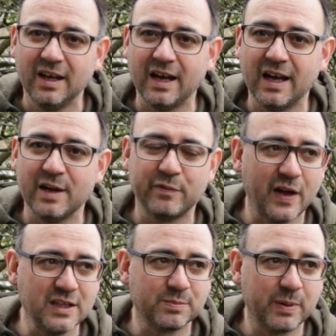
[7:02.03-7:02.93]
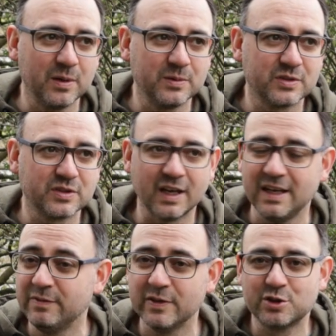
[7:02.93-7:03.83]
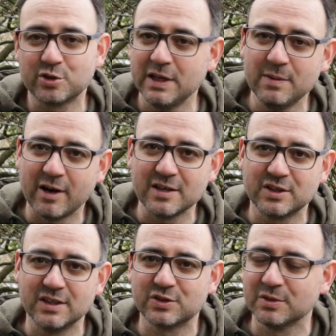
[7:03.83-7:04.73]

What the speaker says: fence posts, even tree branches.